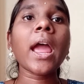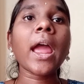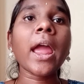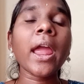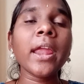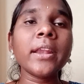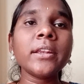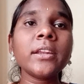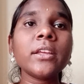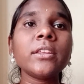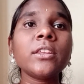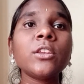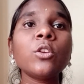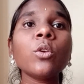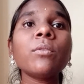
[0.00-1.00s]
and
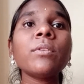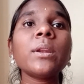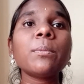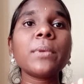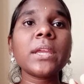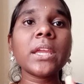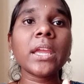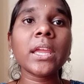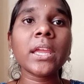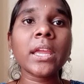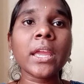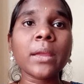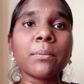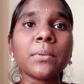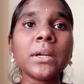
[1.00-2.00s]
you will be
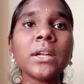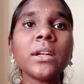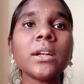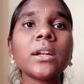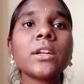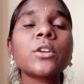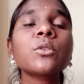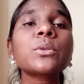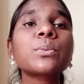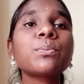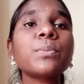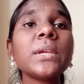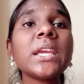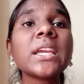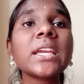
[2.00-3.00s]
able to
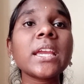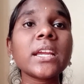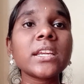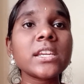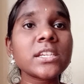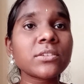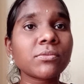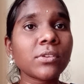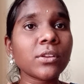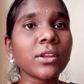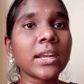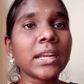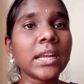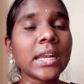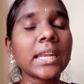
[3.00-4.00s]
speak English
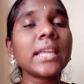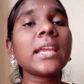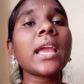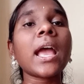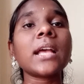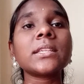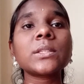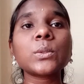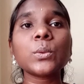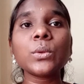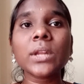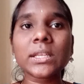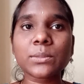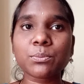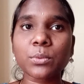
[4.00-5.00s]
fluently as soon
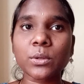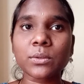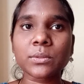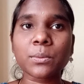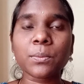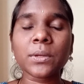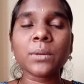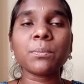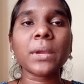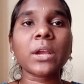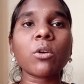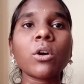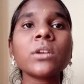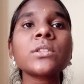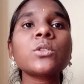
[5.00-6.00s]
as possible,
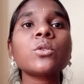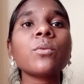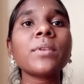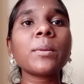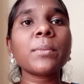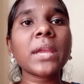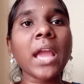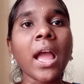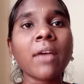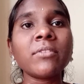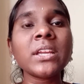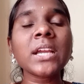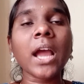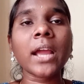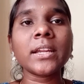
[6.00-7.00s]
because you will be
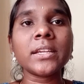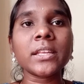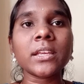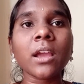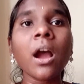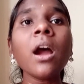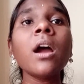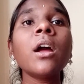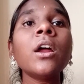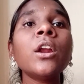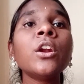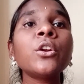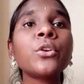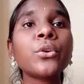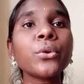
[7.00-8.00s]
having idea
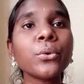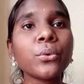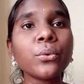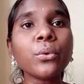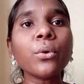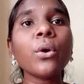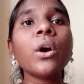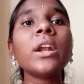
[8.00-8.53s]
to